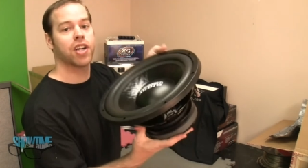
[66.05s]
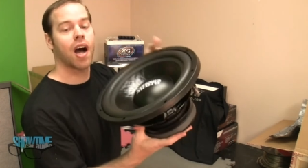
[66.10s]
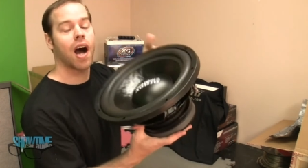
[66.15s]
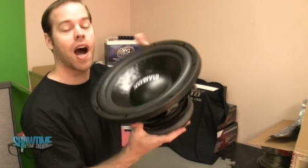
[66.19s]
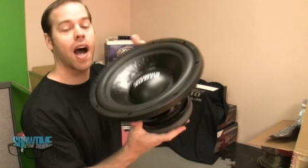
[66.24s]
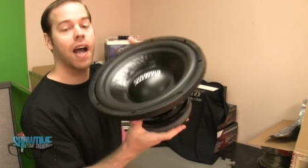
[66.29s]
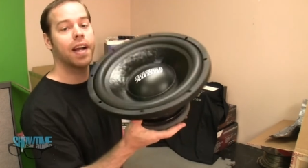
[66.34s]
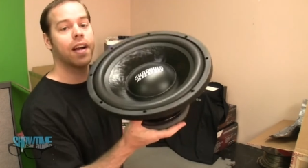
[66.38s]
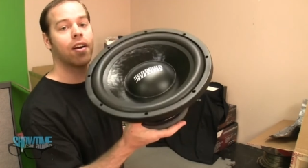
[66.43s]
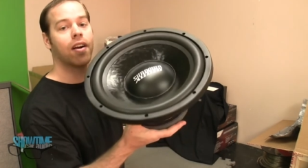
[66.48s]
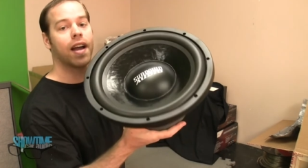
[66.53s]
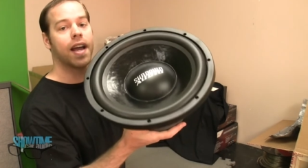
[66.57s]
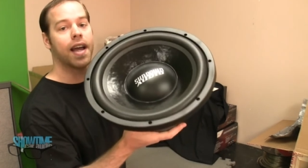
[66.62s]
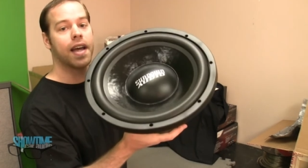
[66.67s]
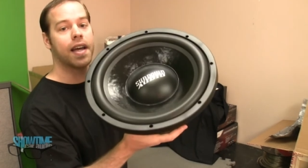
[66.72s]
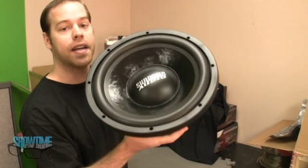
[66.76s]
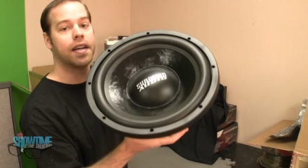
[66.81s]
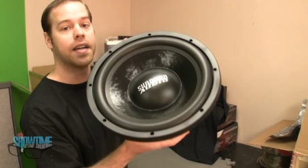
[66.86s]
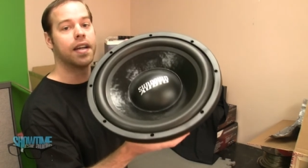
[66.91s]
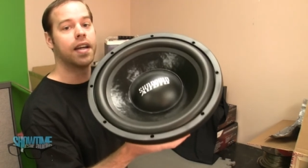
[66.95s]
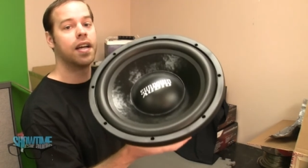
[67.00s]

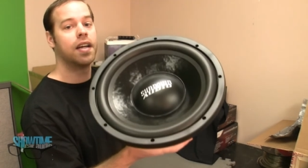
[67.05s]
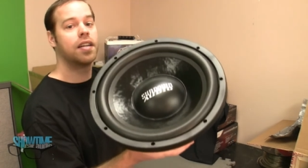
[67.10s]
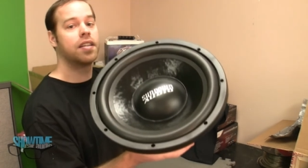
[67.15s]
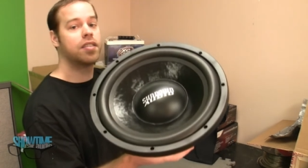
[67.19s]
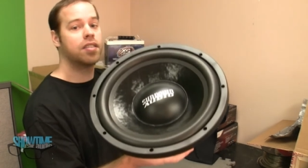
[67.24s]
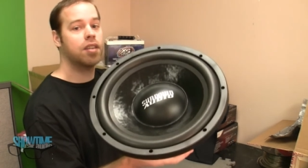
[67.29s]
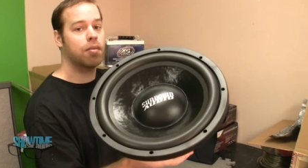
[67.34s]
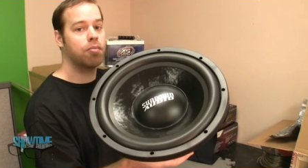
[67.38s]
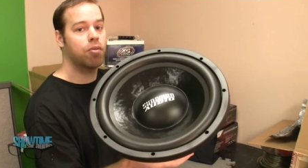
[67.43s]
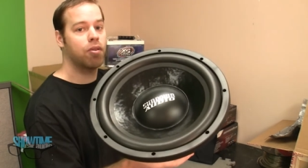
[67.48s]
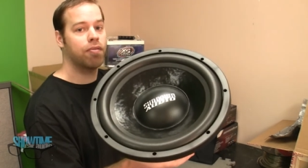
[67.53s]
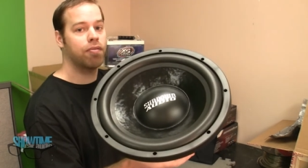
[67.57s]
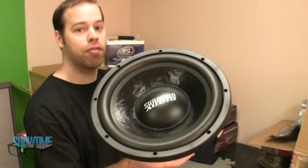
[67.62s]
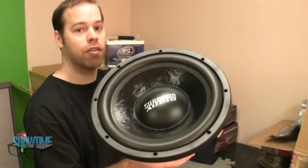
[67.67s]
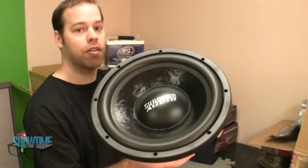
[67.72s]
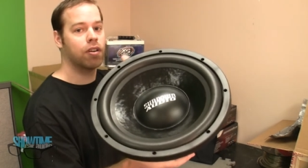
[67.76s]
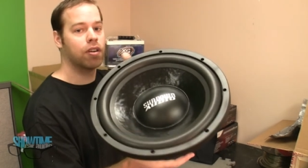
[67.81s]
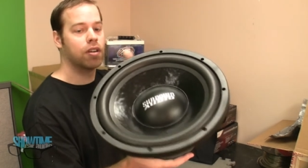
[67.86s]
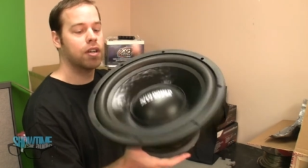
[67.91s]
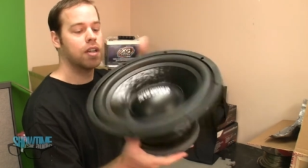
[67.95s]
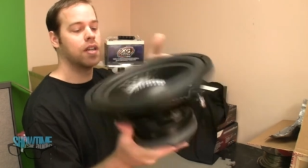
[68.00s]
higher-end subwoofer.